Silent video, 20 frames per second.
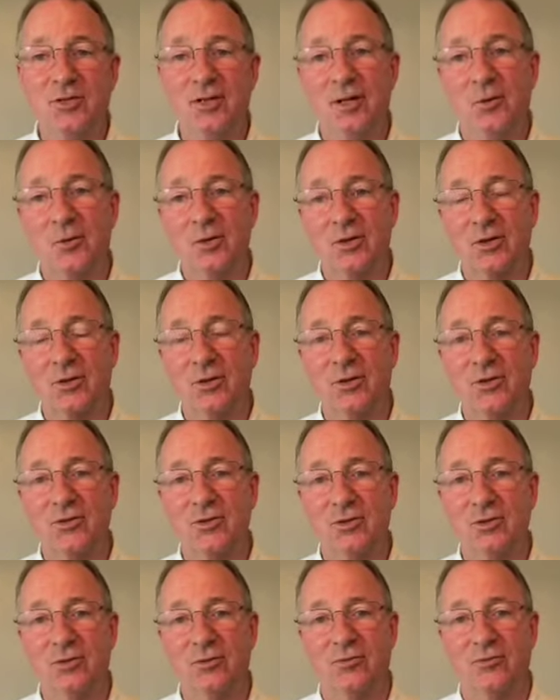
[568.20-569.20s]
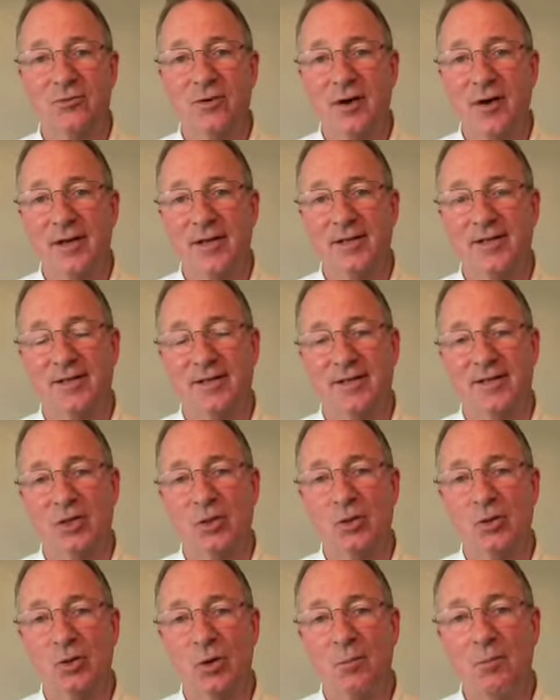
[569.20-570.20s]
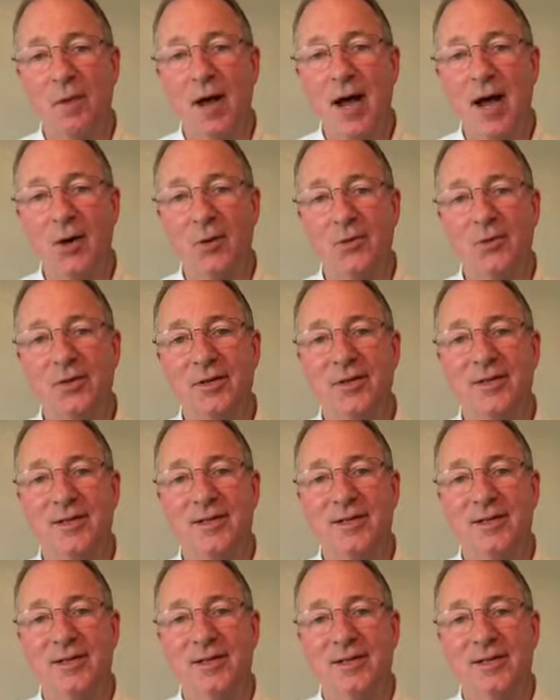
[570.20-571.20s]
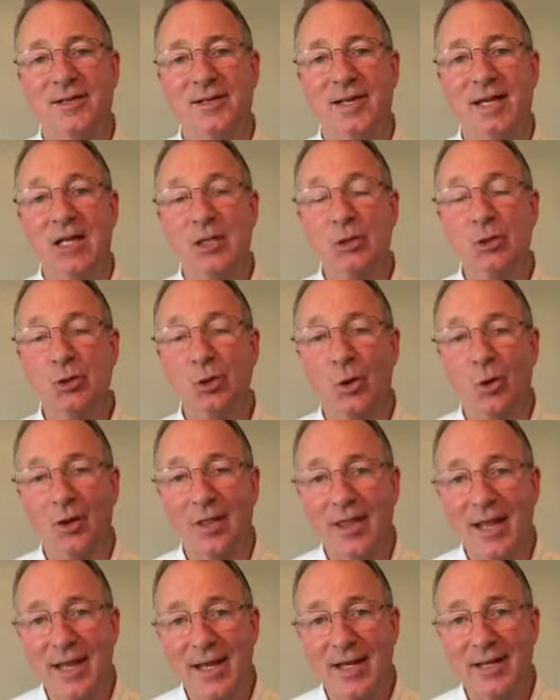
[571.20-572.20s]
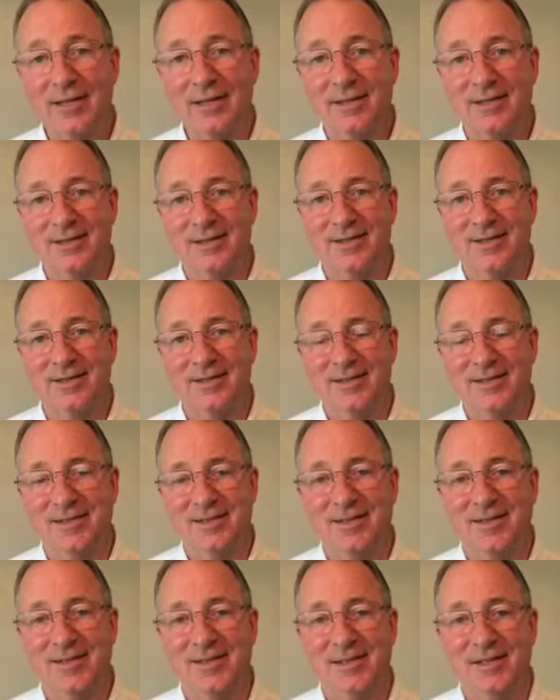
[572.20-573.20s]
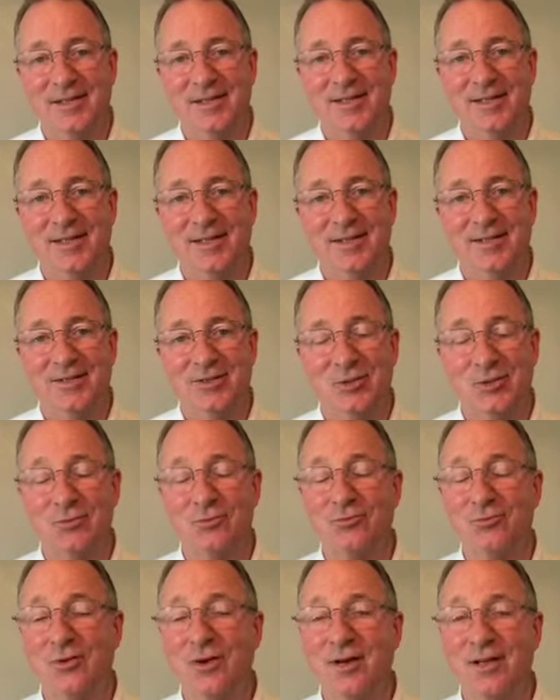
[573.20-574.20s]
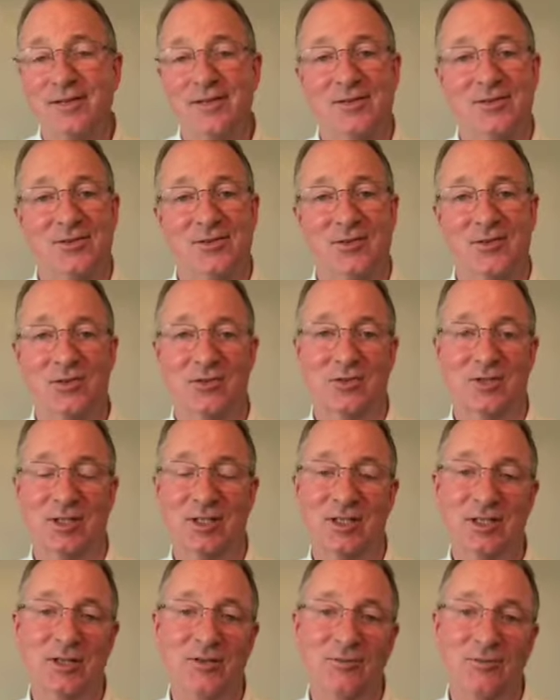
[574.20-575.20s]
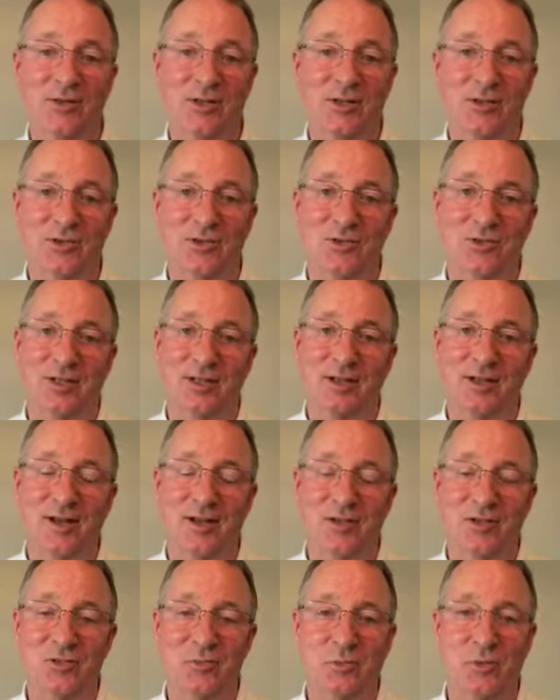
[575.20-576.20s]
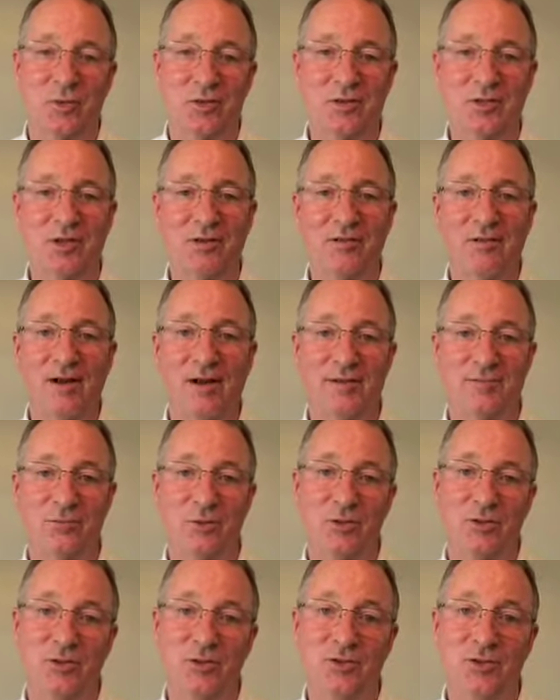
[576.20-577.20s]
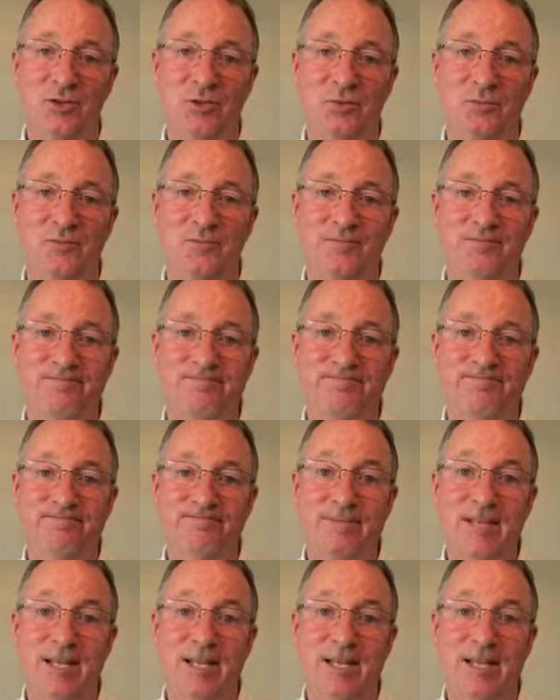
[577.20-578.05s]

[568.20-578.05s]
I want, you, I want to encourage you to find your mountain and your land, and uh, you'll find the significance that God has put on your life when you do.